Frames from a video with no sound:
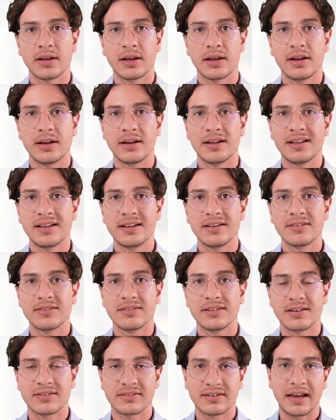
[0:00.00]
and it is
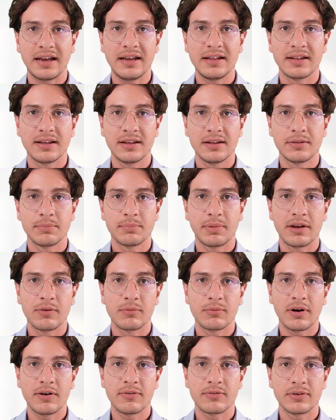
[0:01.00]
decided by
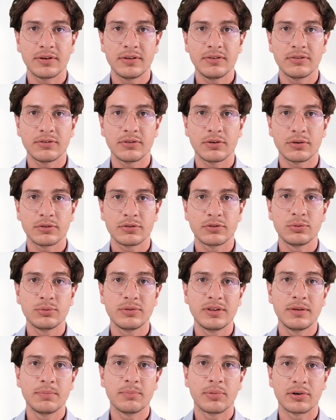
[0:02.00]
reference to
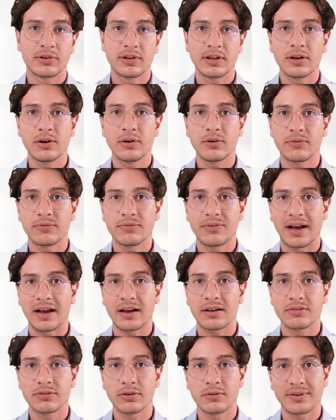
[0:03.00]
the particular
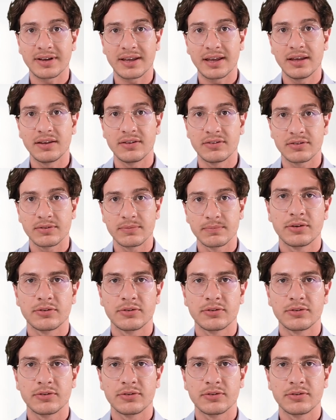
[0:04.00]
facts of a case.